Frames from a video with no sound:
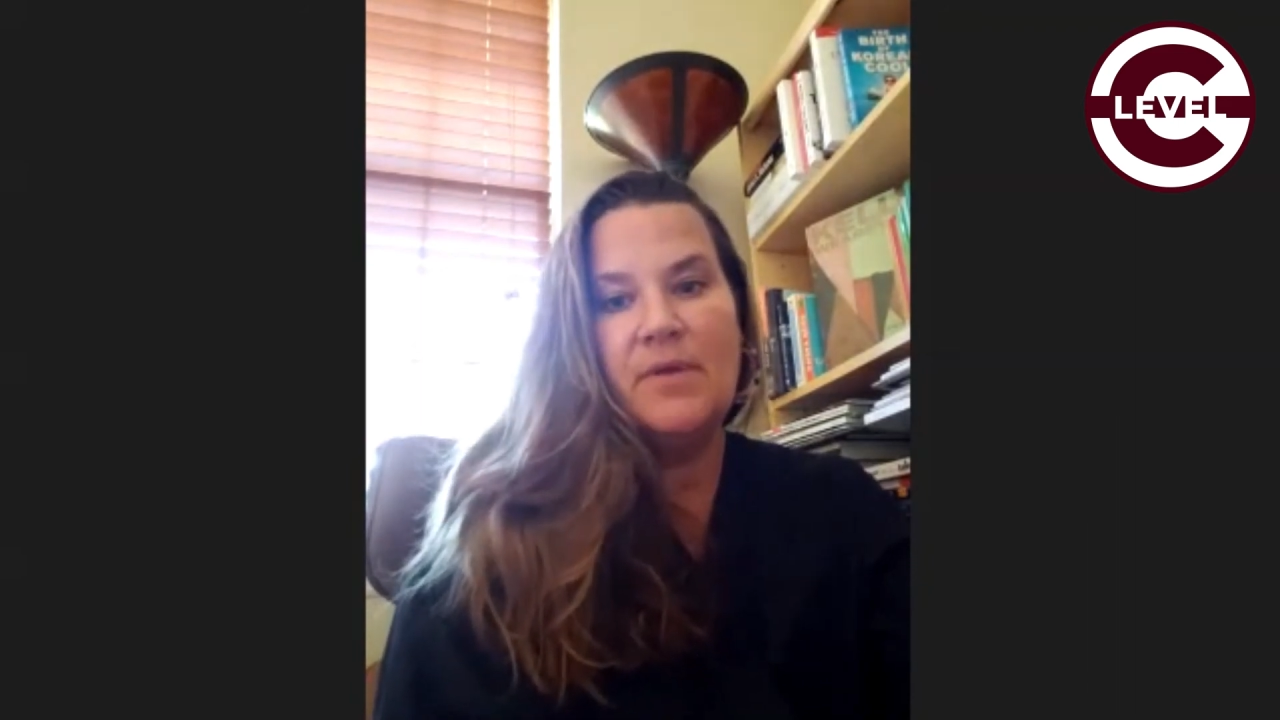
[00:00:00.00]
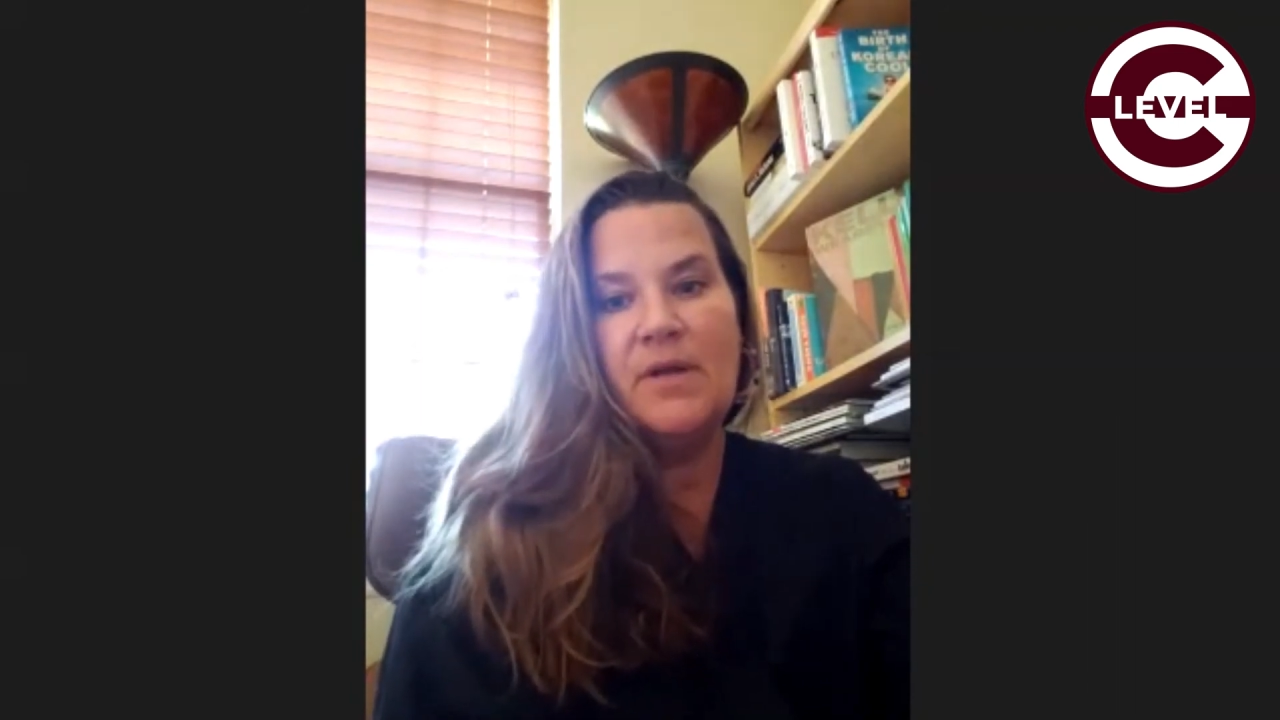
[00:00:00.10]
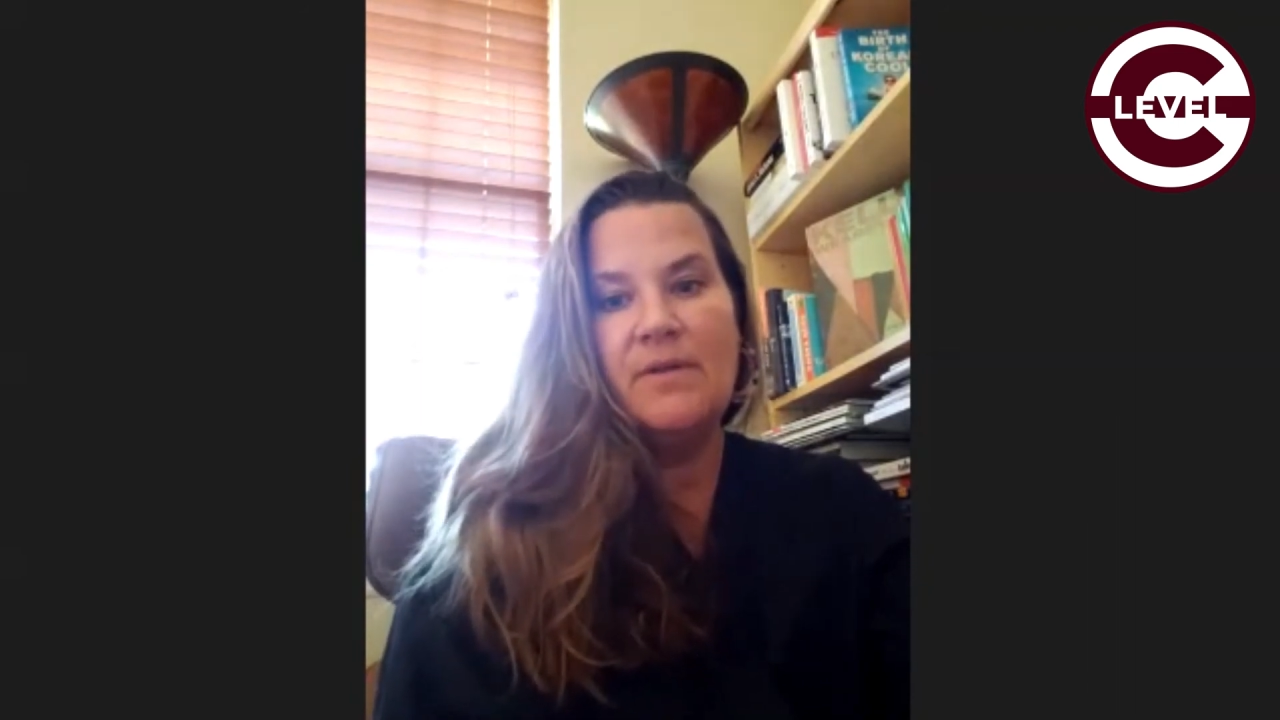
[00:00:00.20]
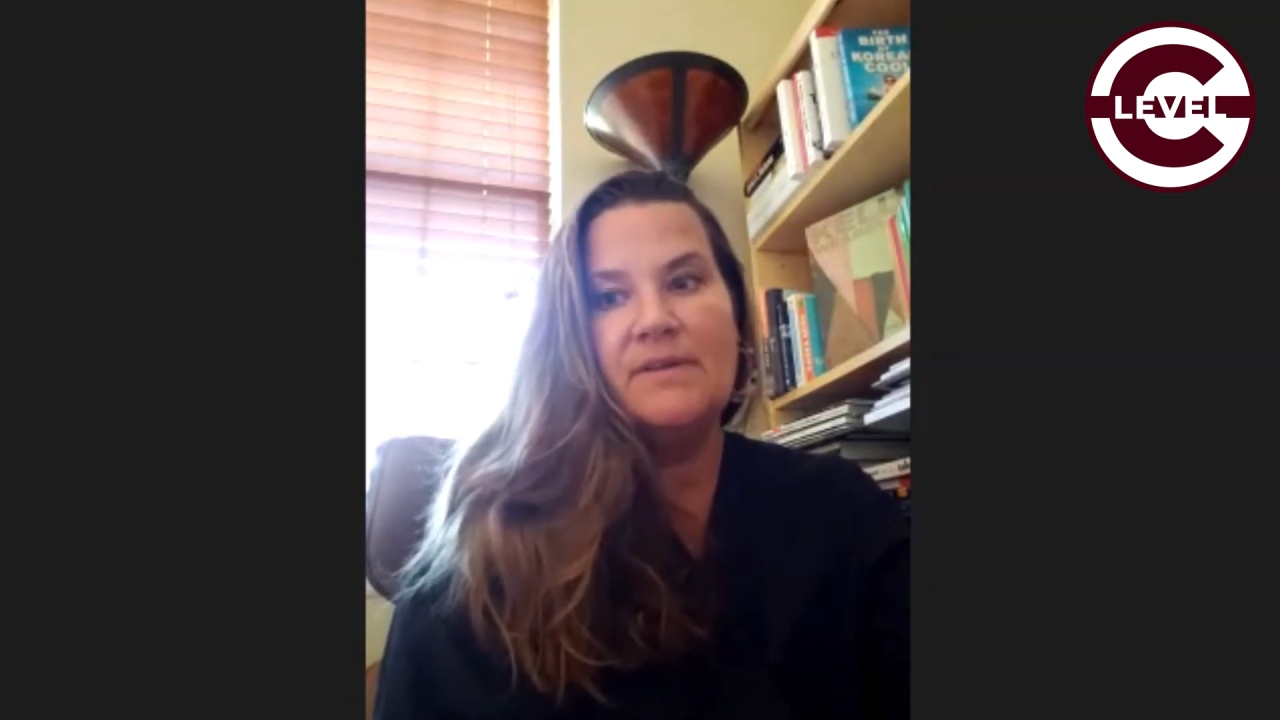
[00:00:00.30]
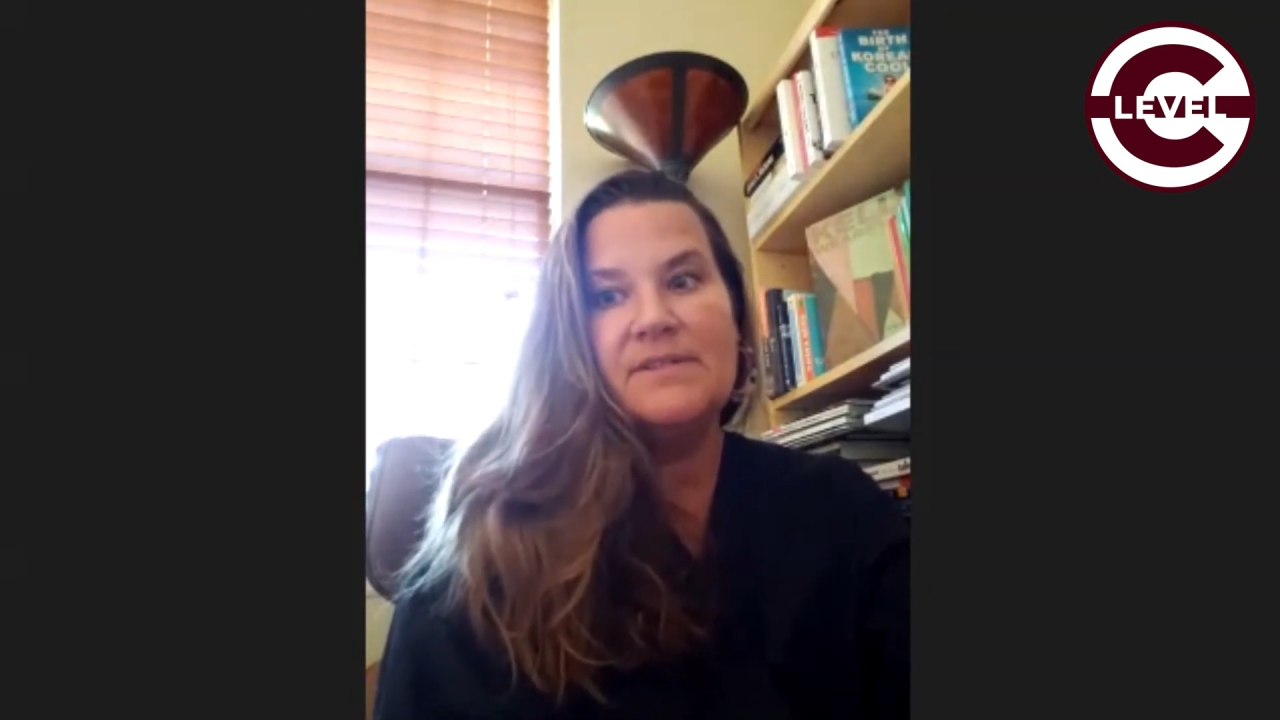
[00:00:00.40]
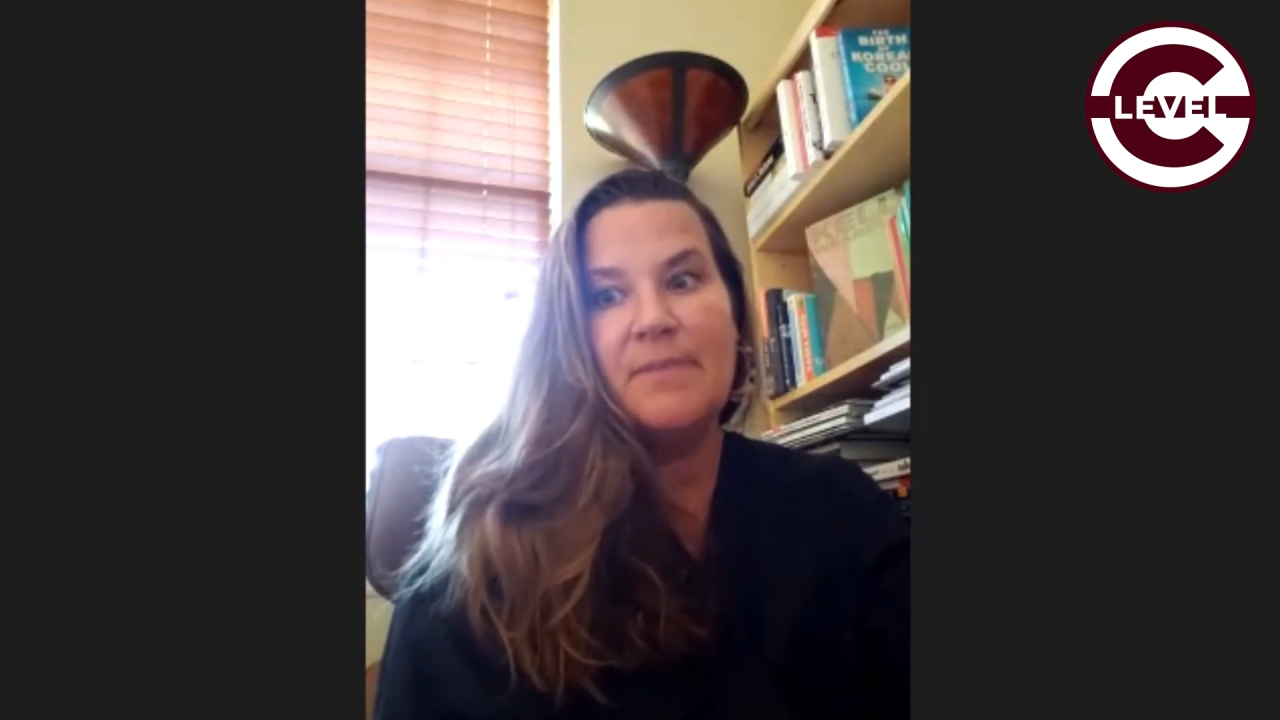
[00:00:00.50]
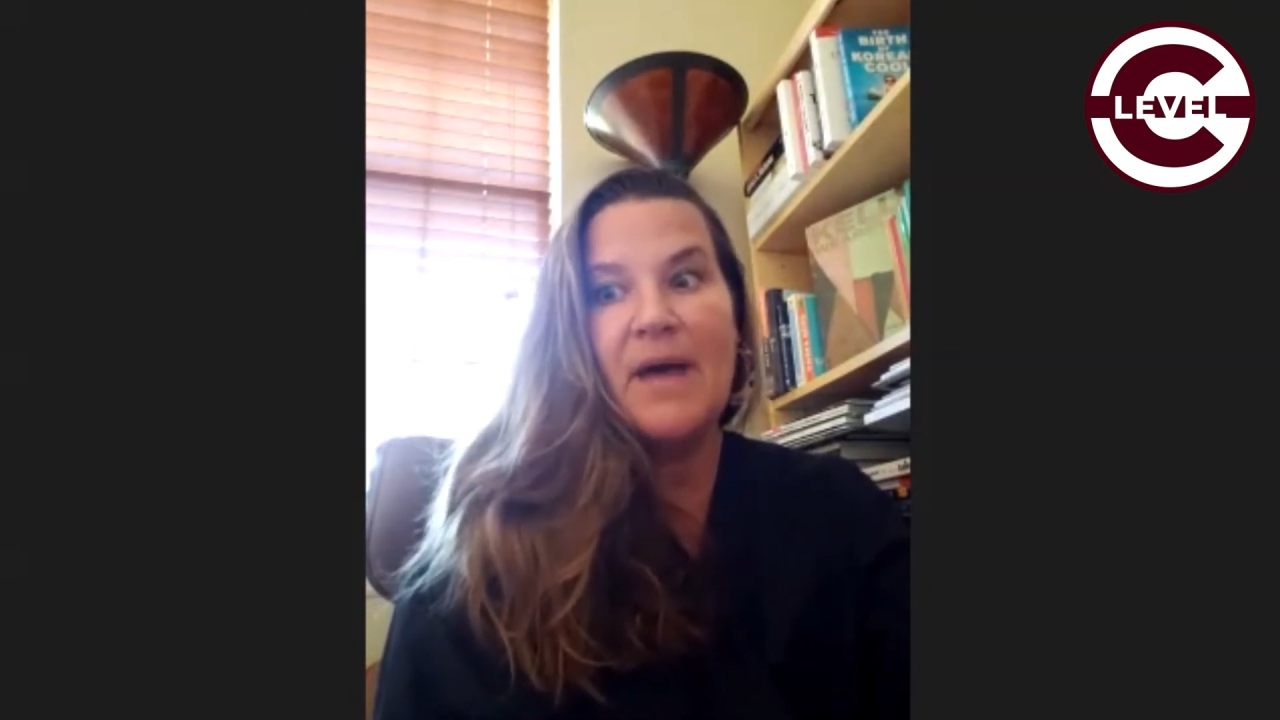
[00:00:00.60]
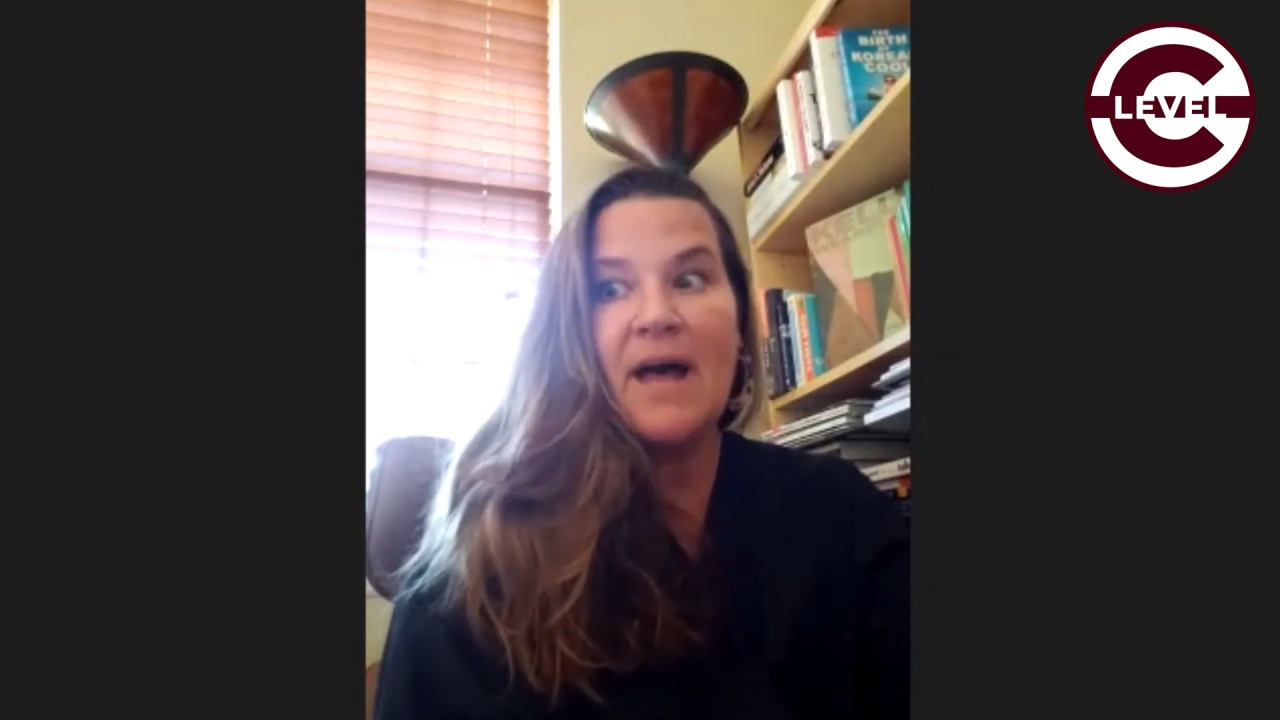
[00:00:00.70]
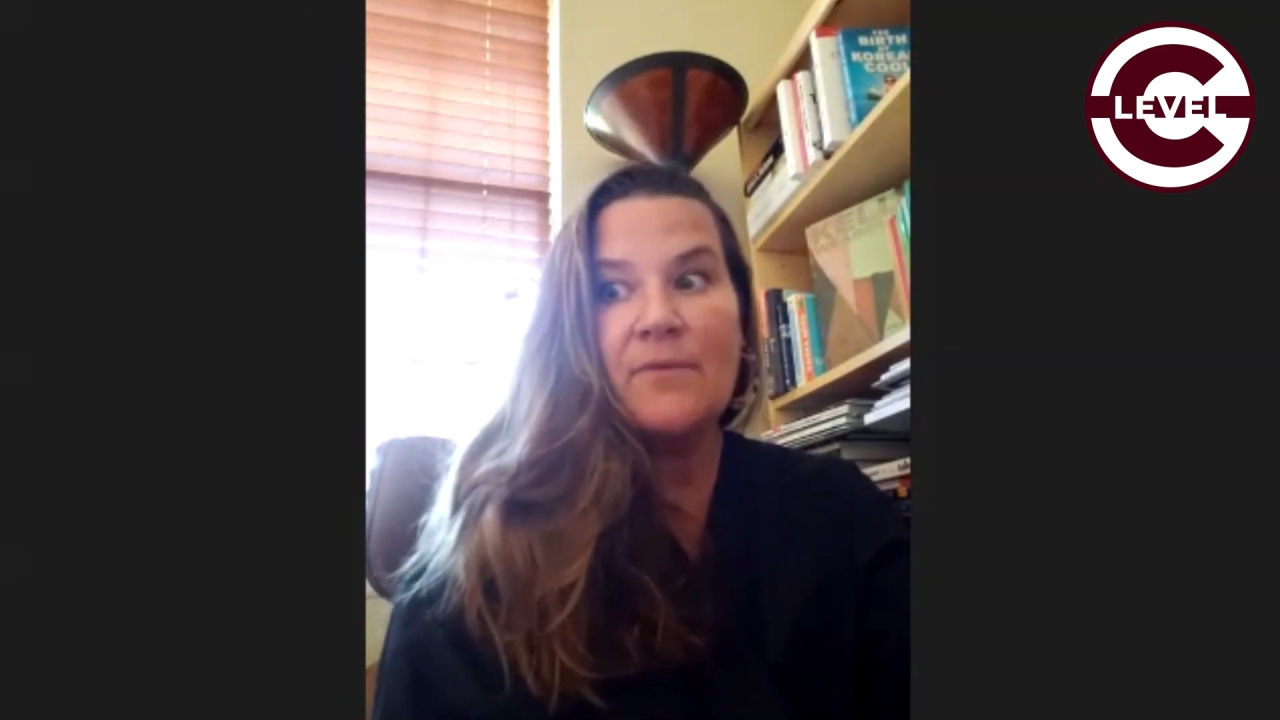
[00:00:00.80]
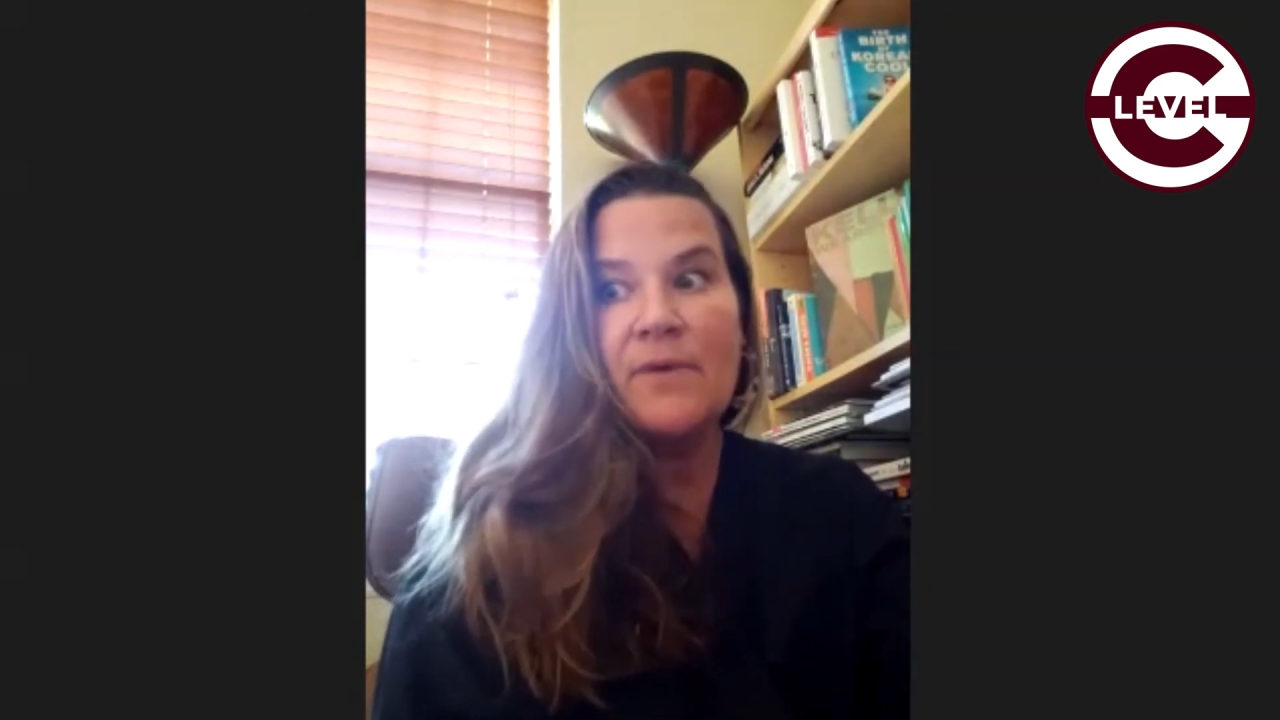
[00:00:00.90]
there is a
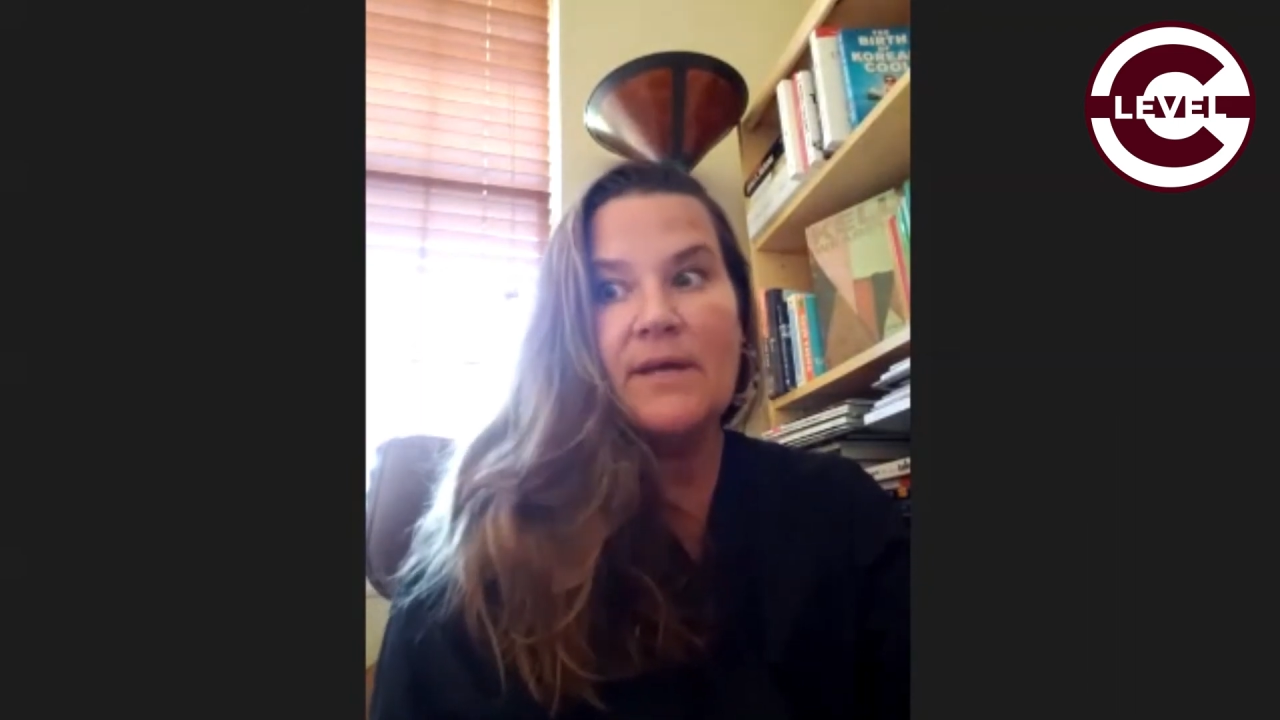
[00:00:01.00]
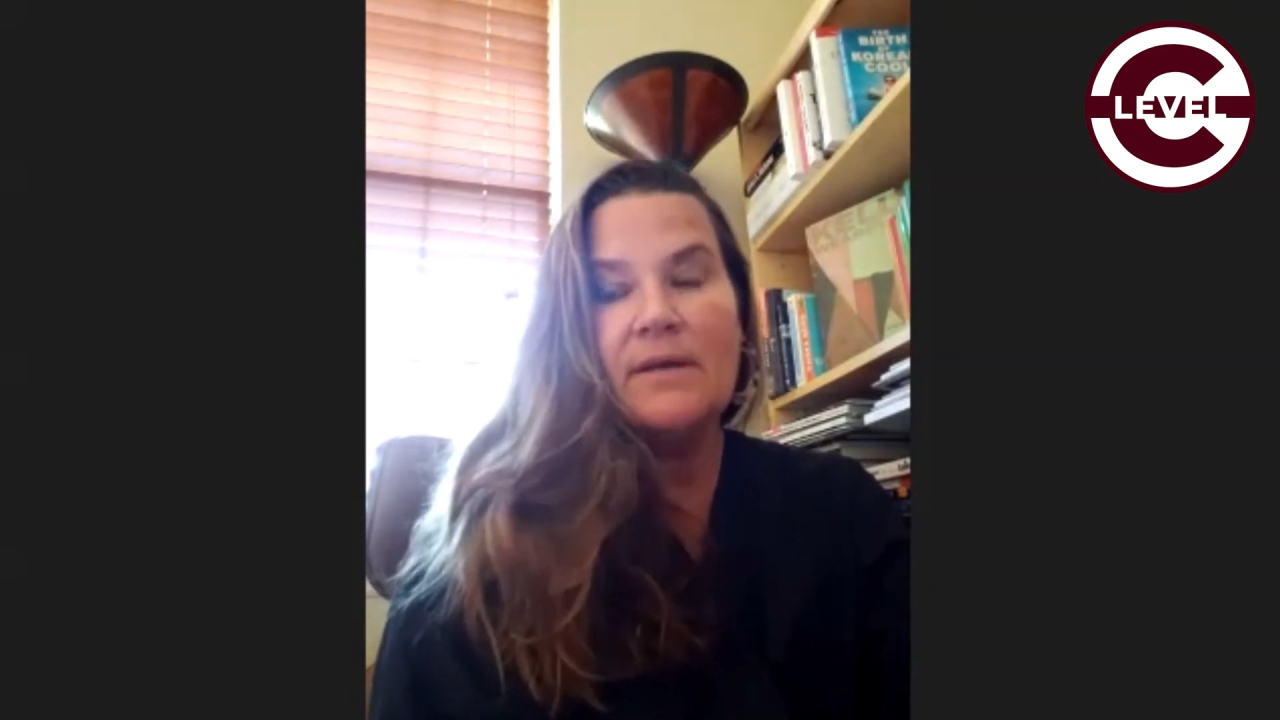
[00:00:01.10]
pathway,